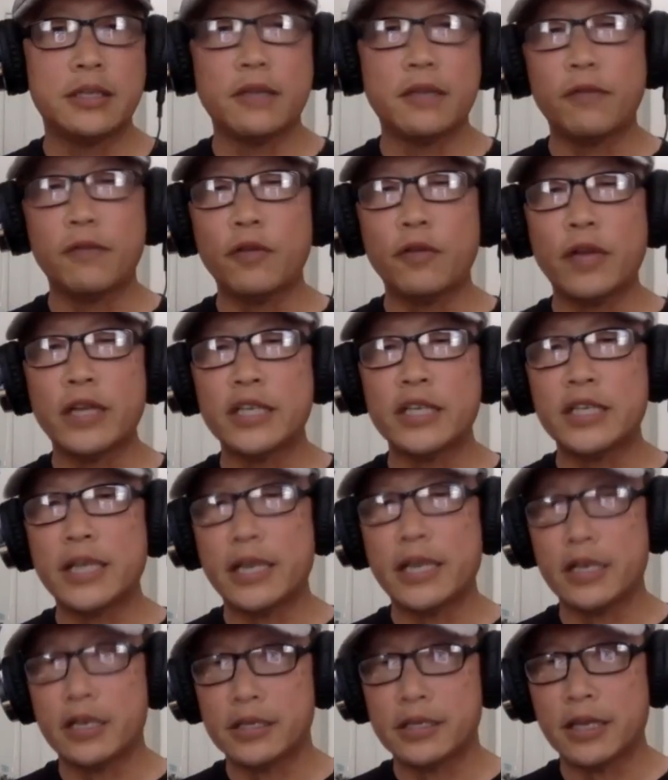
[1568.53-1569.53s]
differentiate
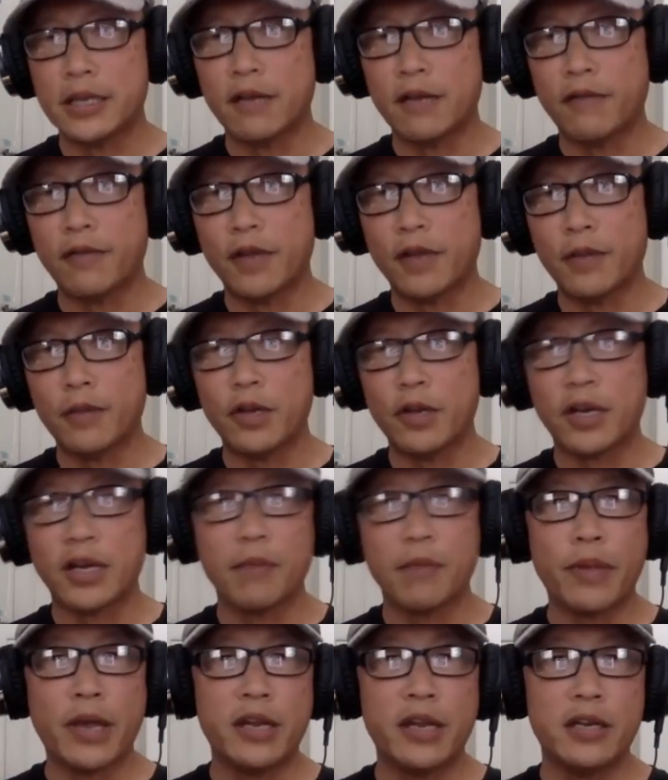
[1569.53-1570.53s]
yourself from your
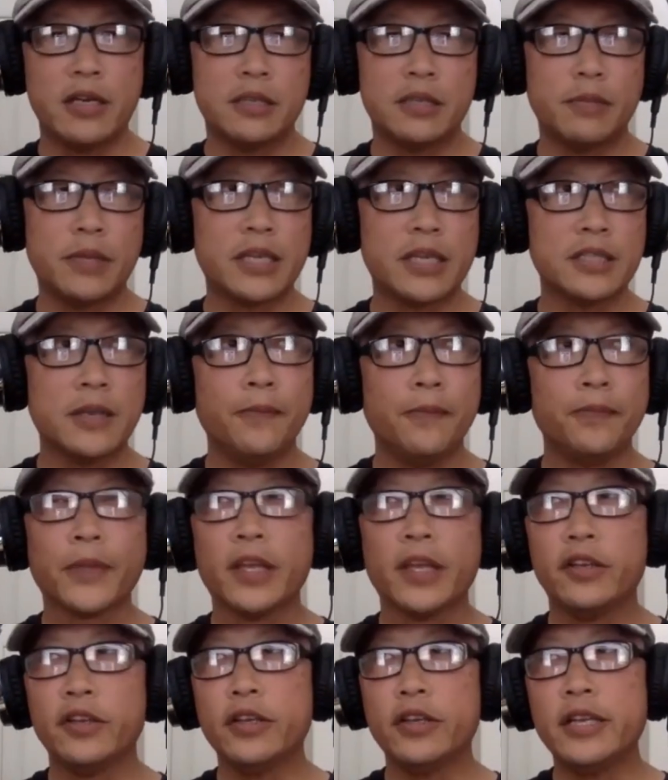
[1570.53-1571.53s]
competitors because
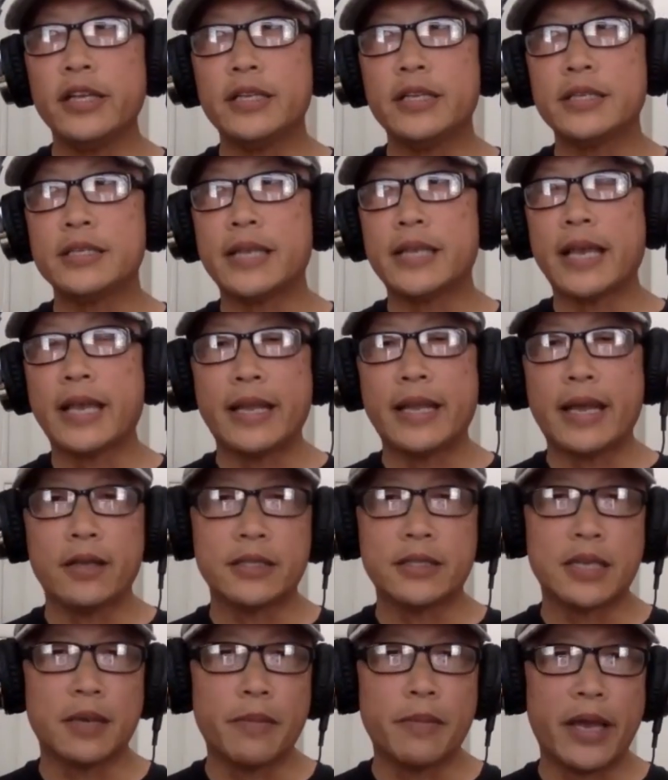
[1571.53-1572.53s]
you need to stand out
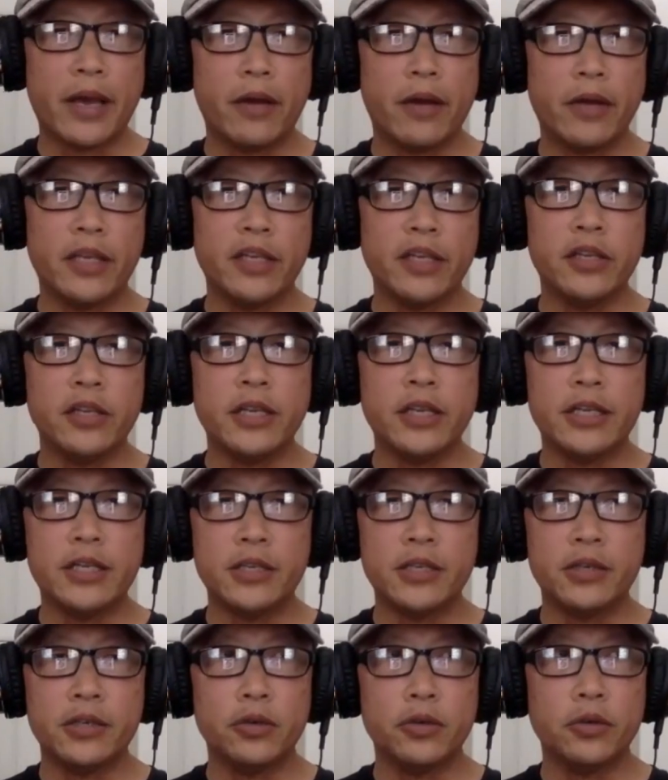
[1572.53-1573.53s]
somehow and you need
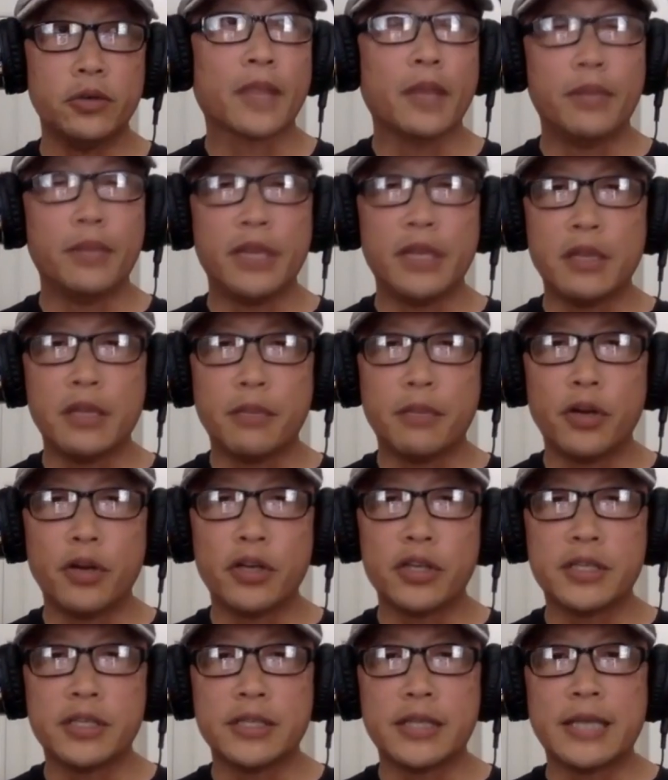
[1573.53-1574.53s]
to be the
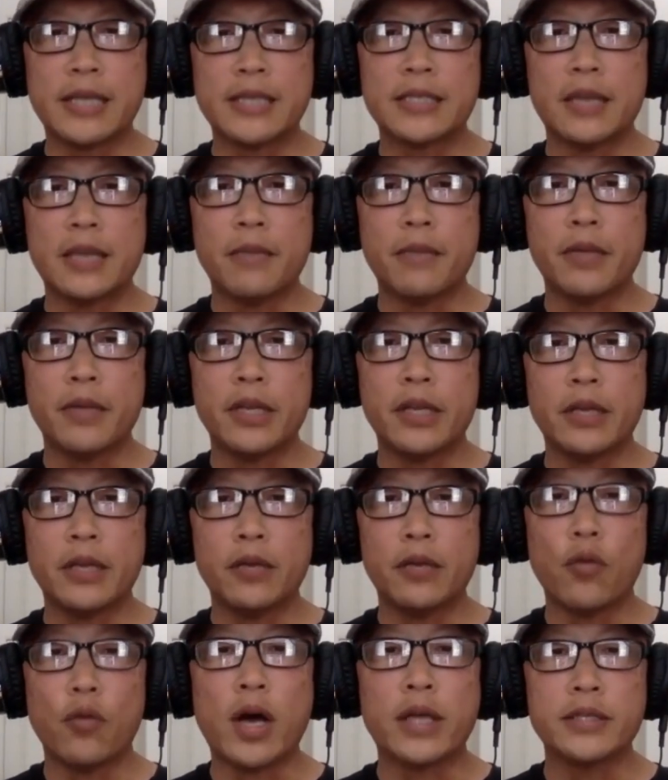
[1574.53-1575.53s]
person that somebody
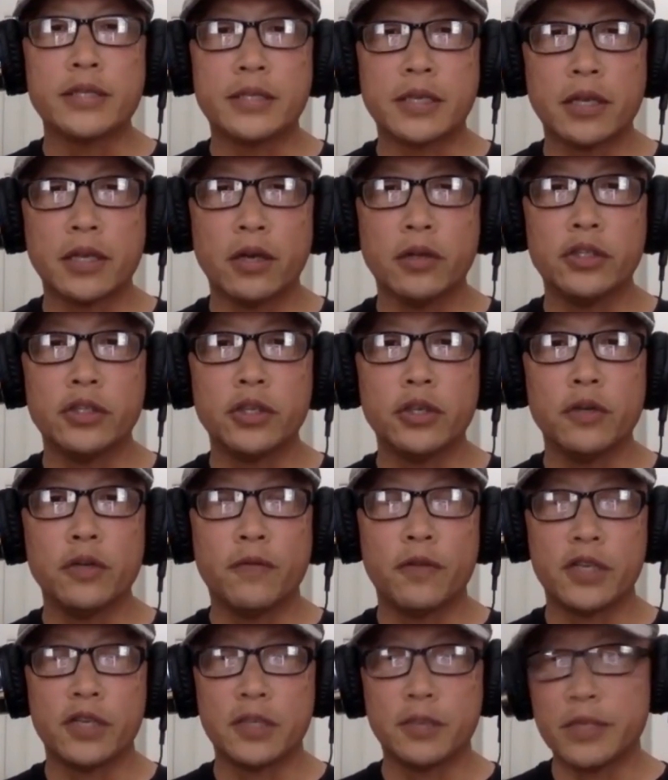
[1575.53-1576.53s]
wants to go to
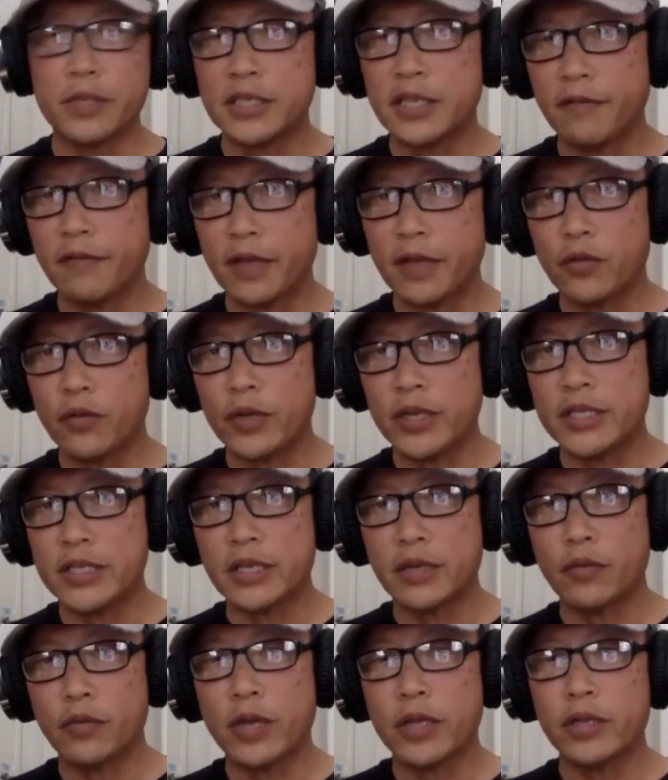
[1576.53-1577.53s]
for a specific
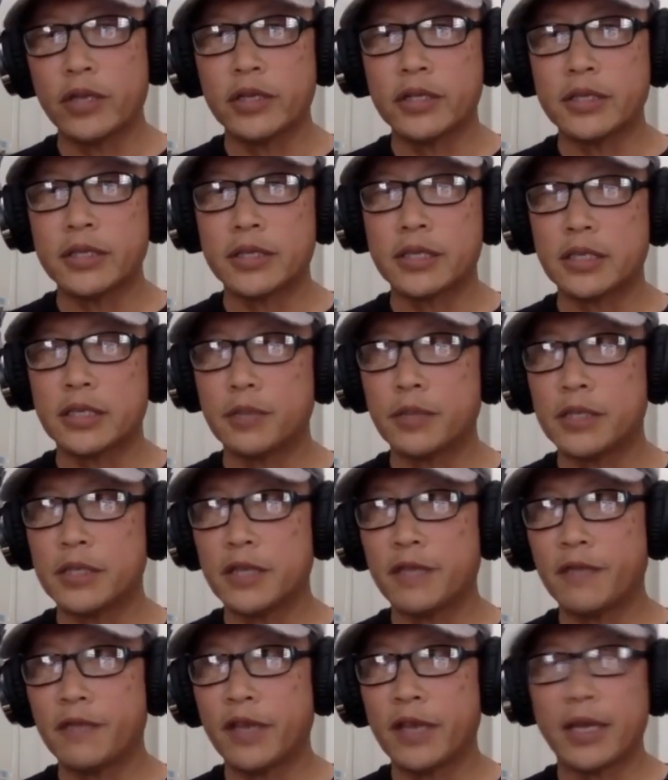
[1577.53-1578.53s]
reason, whether it's the
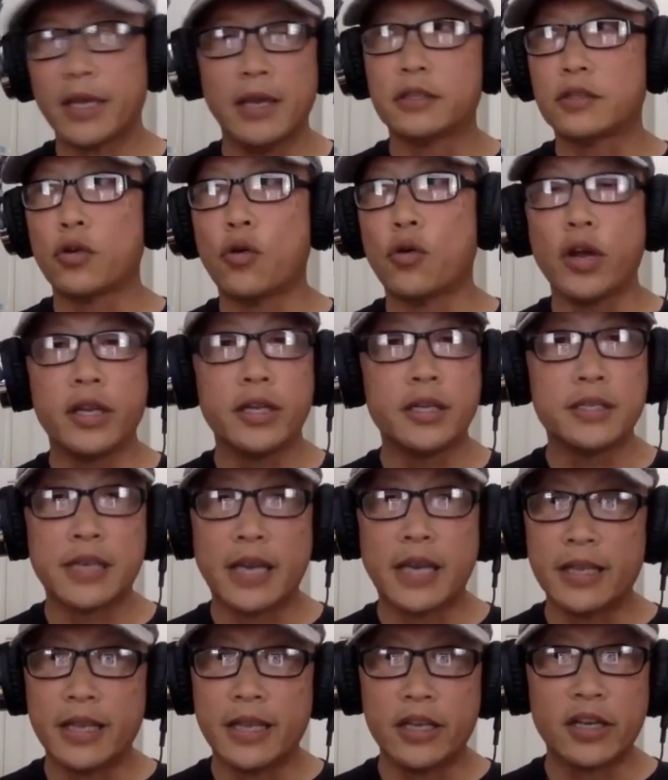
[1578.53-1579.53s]
specific toy
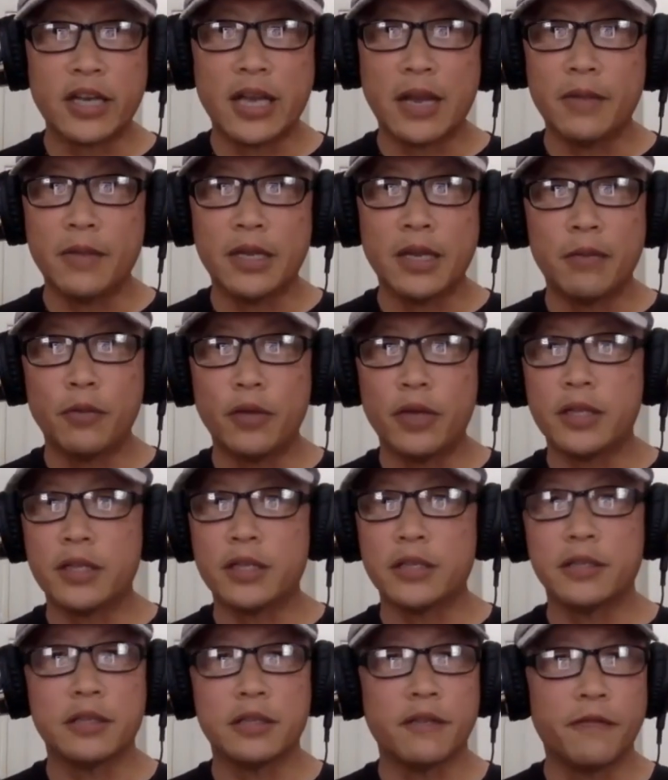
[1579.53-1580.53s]
design that you're coming up with,
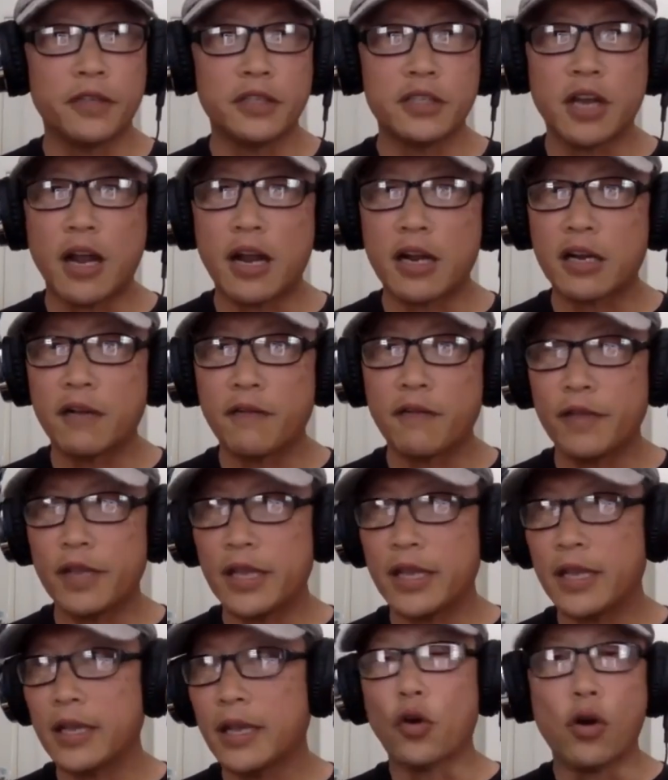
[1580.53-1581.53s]
the
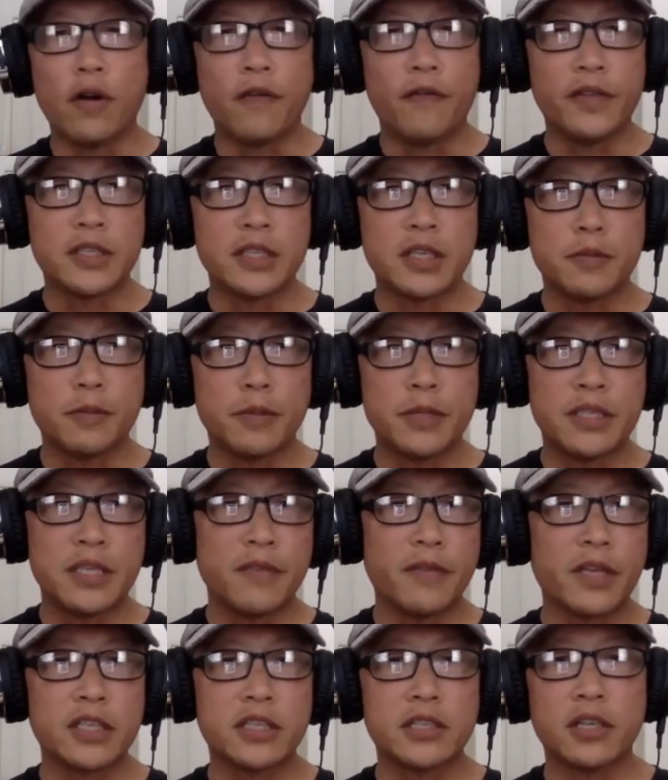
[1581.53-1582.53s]
photography, or if it's a
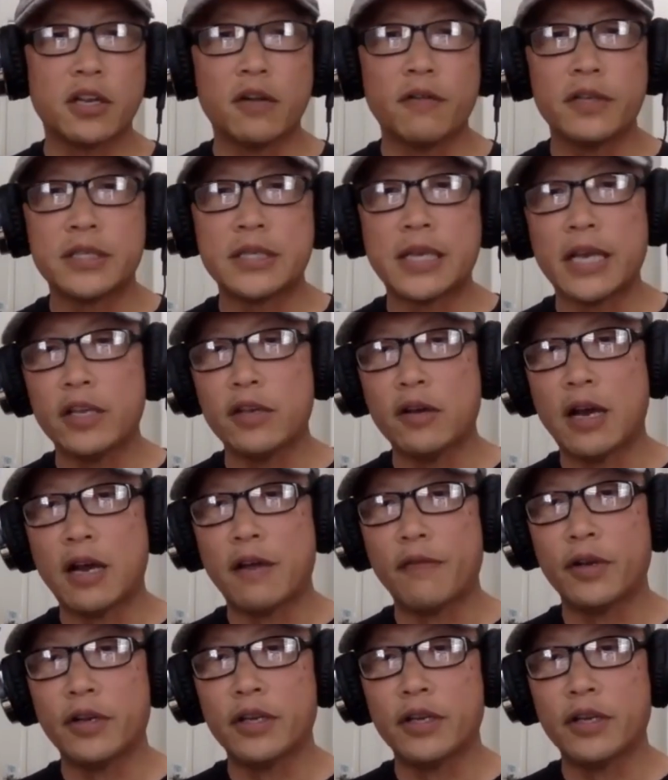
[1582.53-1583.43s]
specific service that you offer.